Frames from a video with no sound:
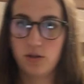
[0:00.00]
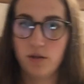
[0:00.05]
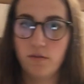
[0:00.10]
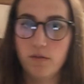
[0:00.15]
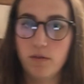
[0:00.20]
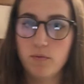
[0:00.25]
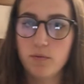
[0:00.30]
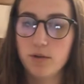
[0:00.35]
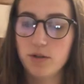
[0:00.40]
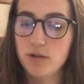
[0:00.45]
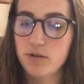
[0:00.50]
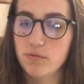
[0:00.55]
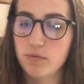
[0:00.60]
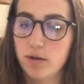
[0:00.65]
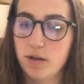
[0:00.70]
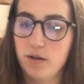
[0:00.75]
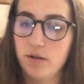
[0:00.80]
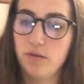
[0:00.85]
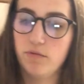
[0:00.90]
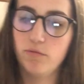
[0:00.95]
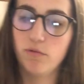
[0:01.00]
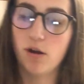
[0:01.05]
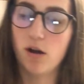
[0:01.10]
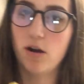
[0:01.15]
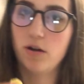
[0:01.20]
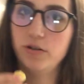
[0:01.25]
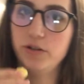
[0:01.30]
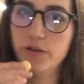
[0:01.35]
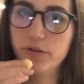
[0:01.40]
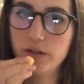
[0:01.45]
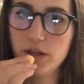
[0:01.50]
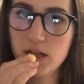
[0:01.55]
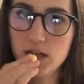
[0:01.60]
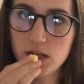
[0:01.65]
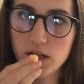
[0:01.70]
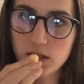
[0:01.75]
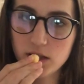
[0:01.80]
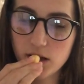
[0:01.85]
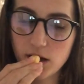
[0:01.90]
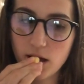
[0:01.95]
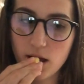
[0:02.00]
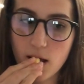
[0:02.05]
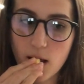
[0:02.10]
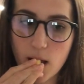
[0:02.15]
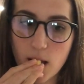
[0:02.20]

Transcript: you ever wonder what raw gnocchi tastes like?